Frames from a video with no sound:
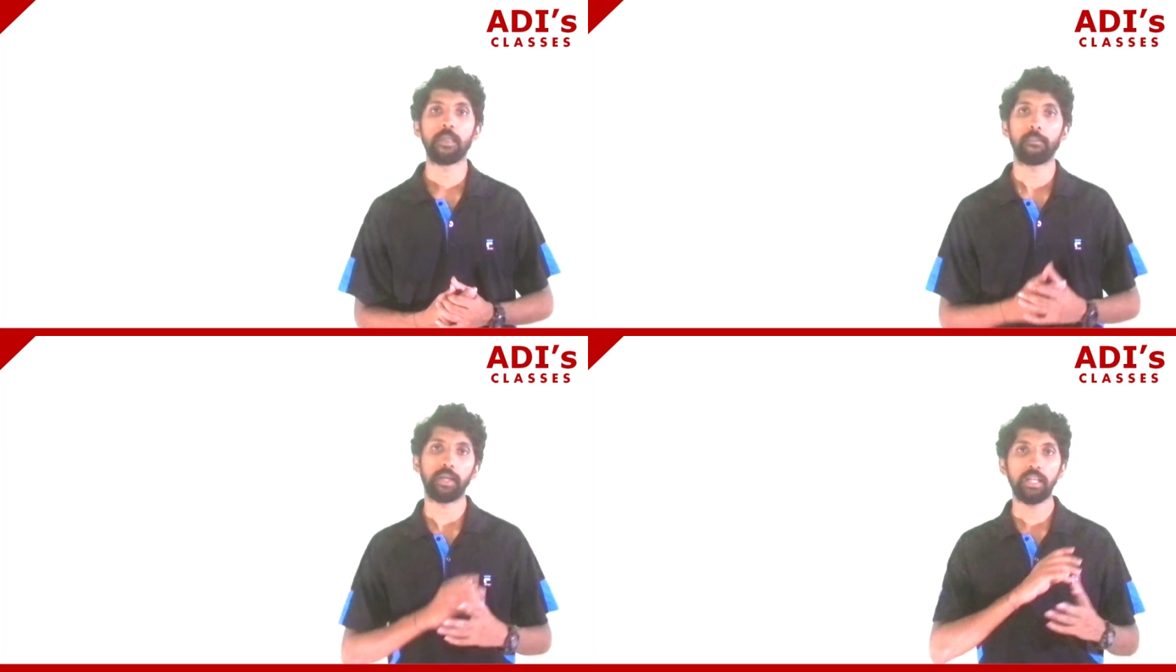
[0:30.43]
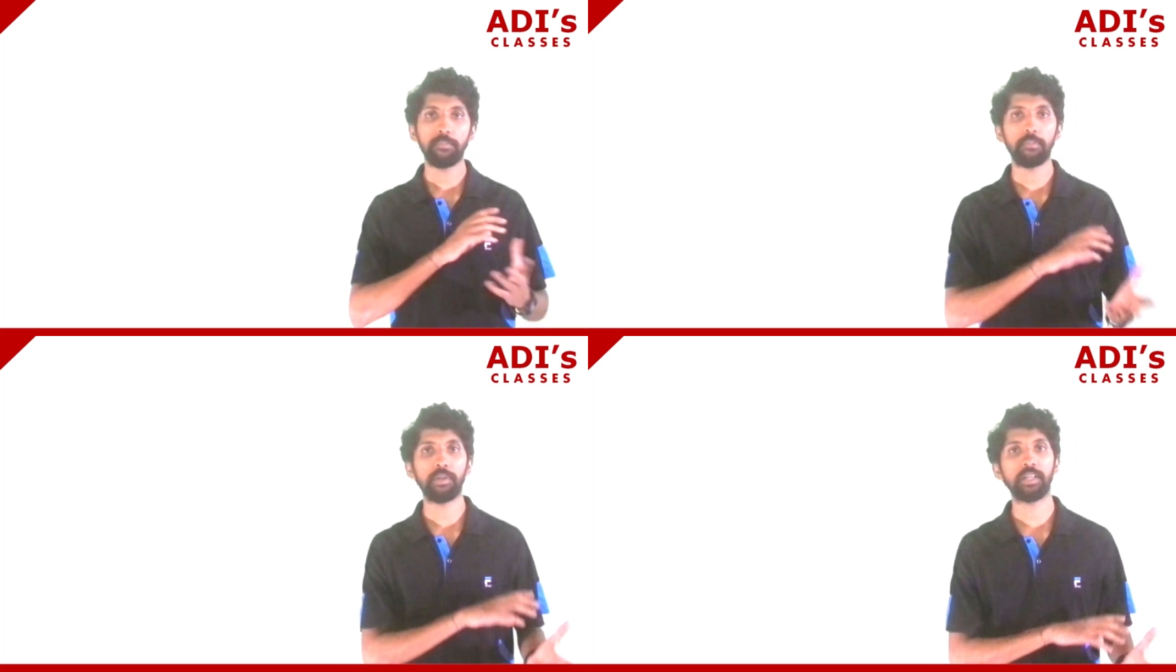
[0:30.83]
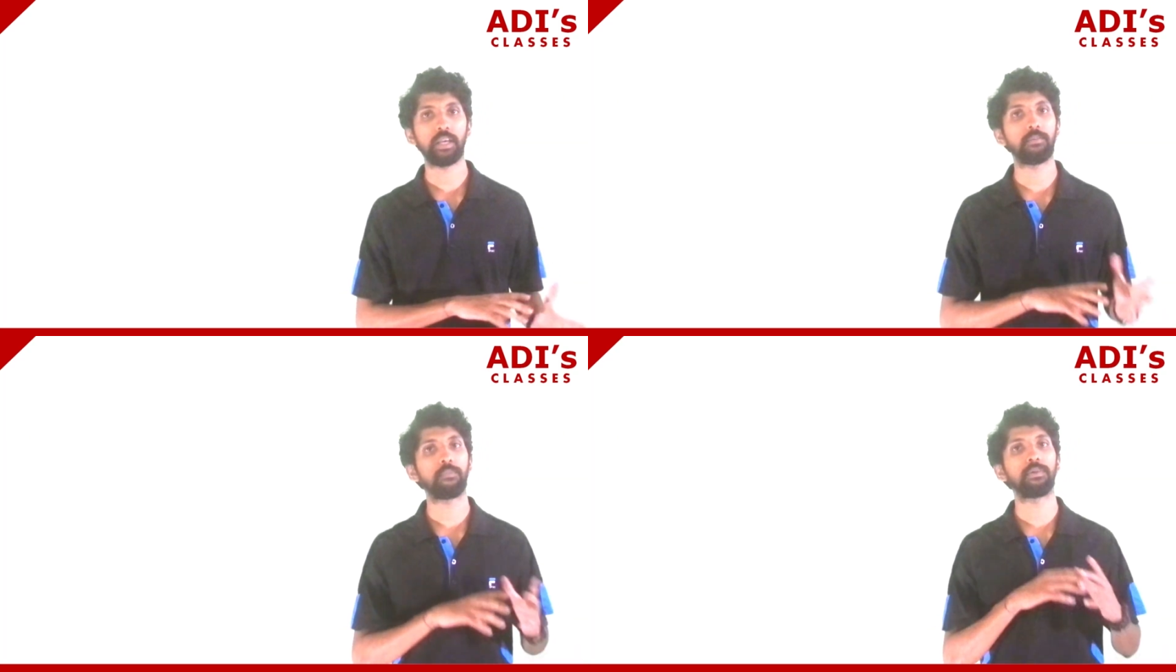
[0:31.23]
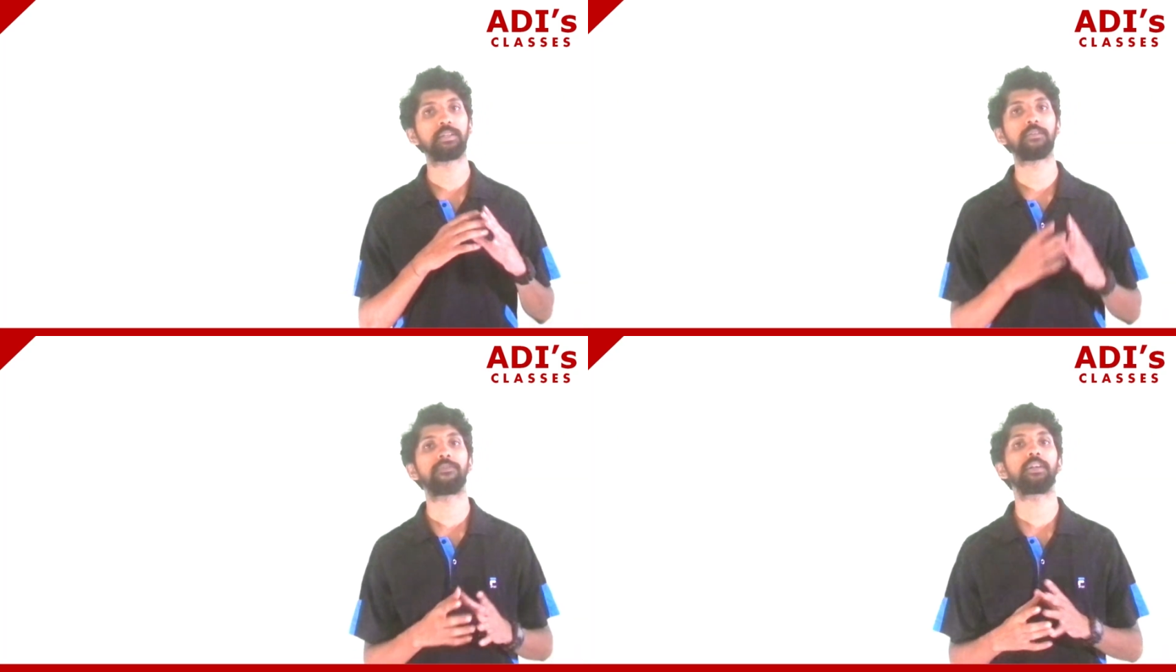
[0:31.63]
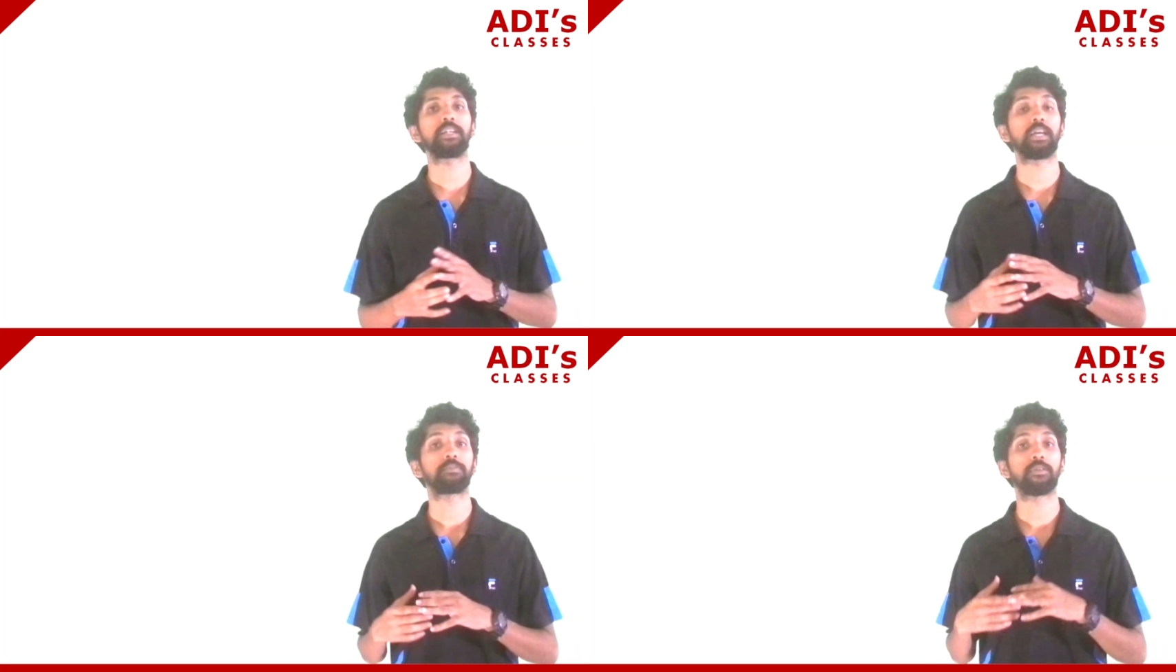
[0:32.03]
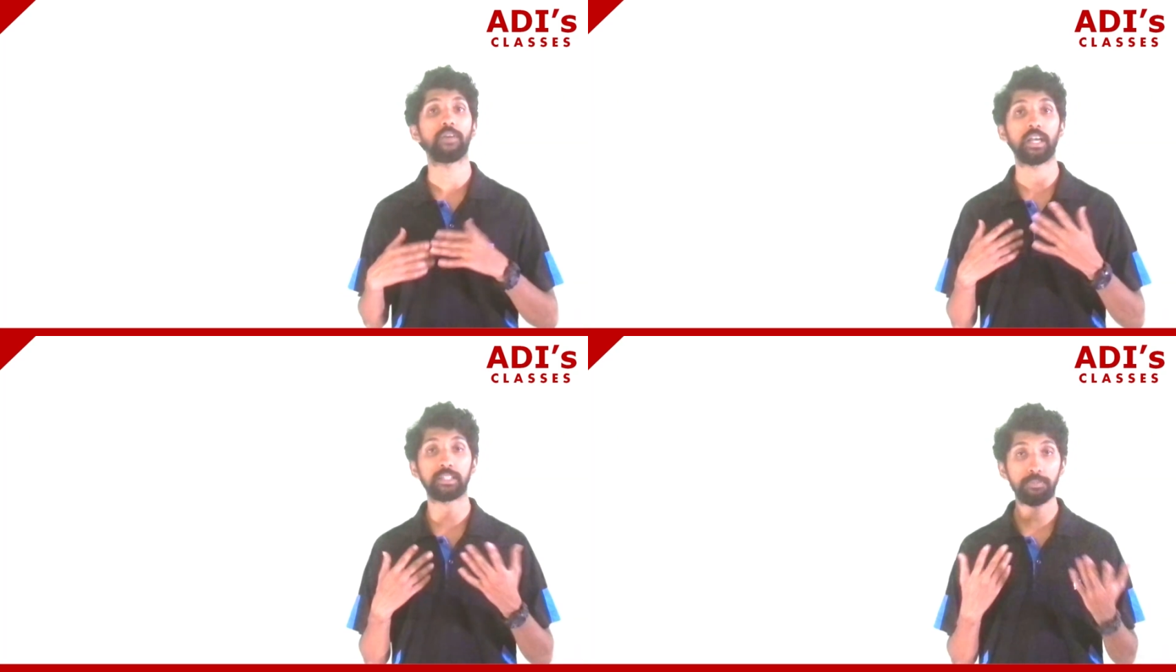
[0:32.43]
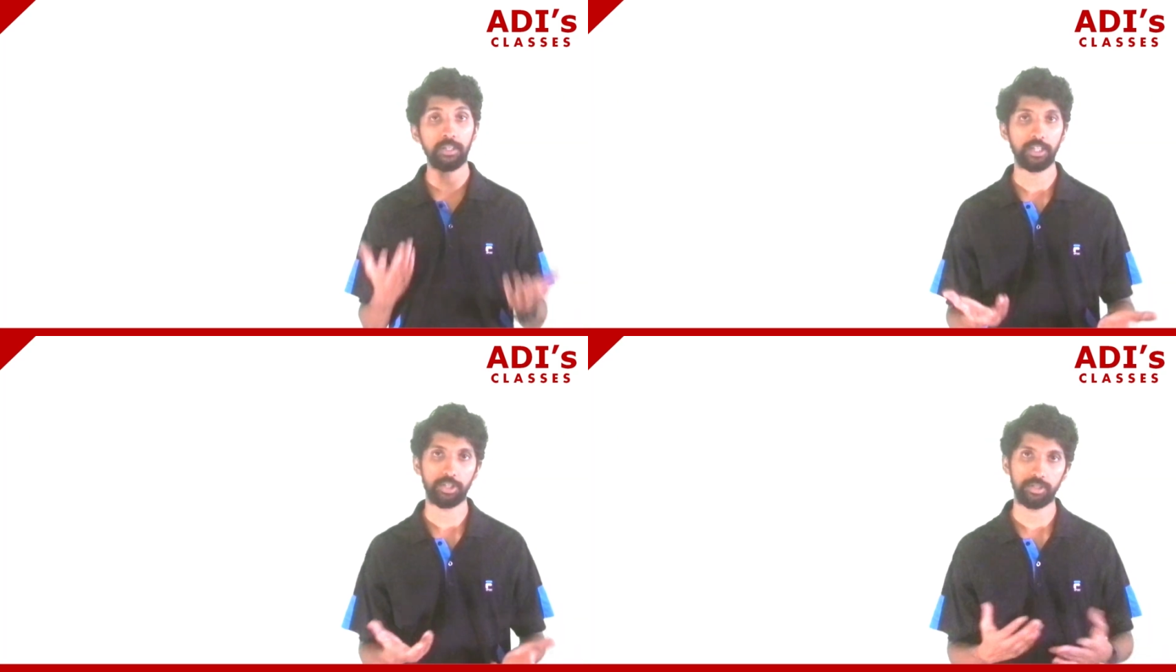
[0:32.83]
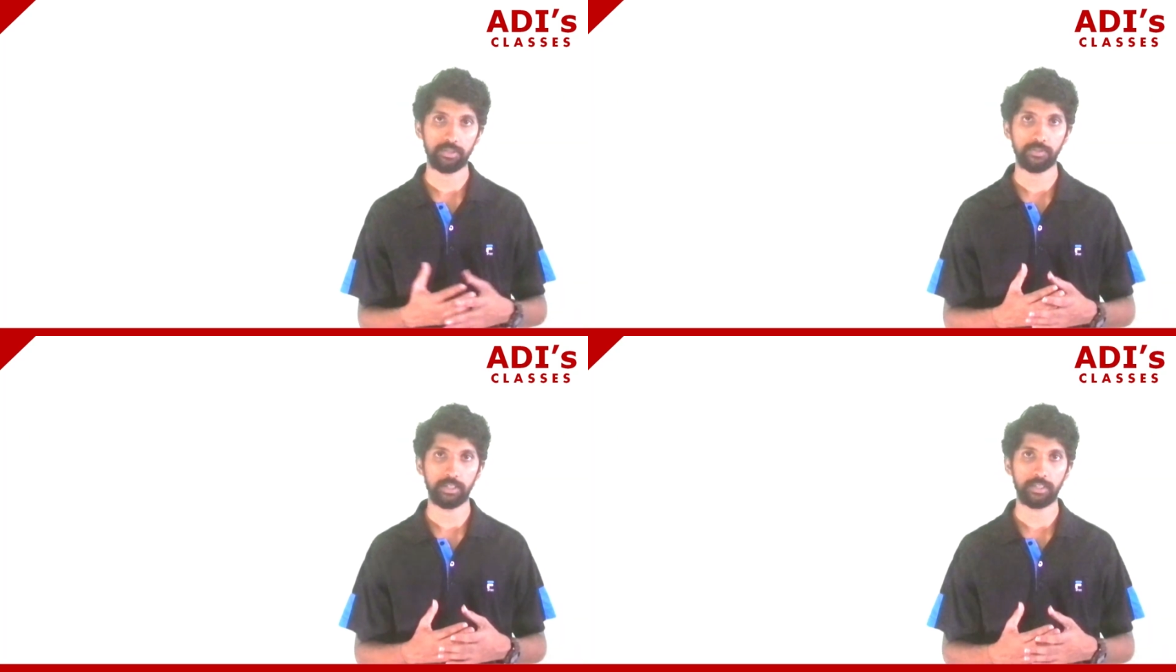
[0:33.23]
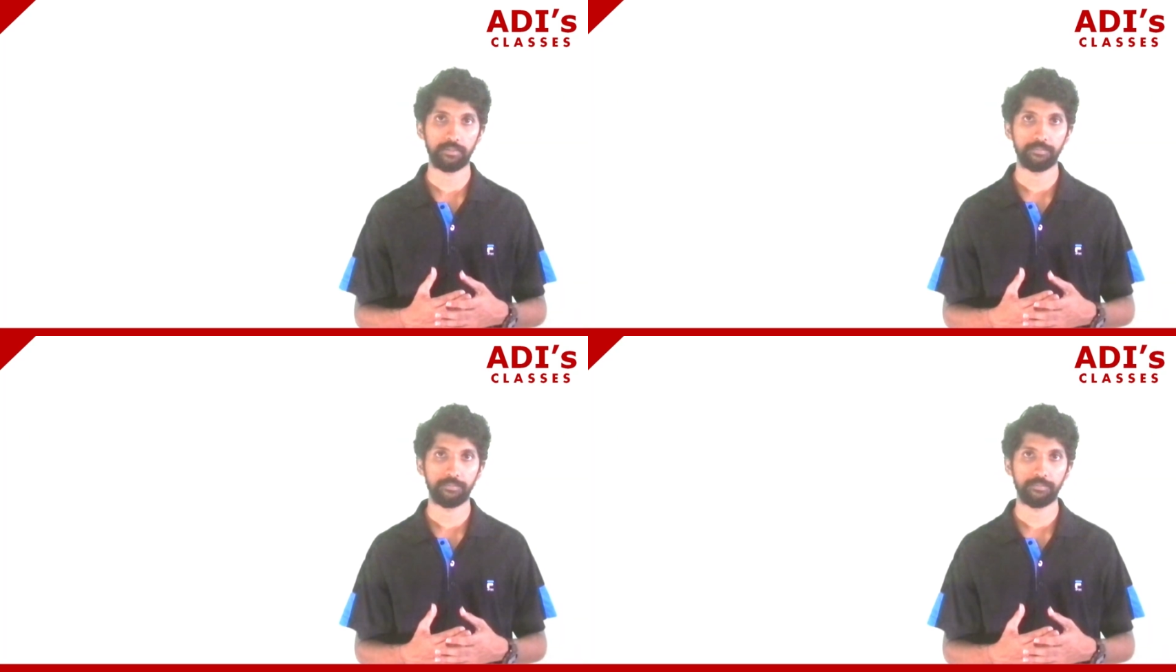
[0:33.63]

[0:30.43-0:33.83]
many people came up with different types of explanations for it.